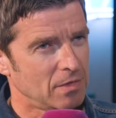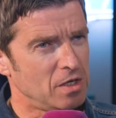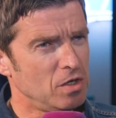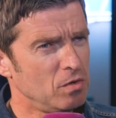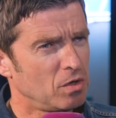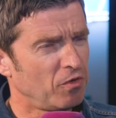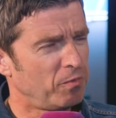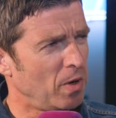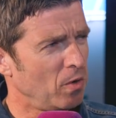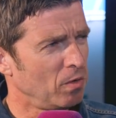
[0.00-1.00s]
A
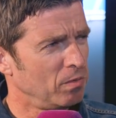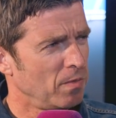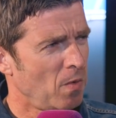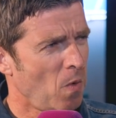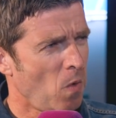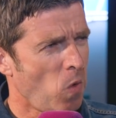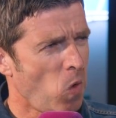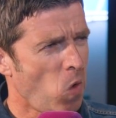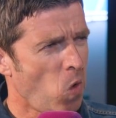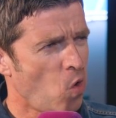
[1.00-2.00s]
YouGov poll? Yeah, you know,
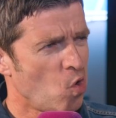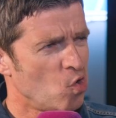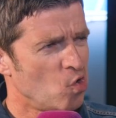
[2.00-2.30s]
like that kind of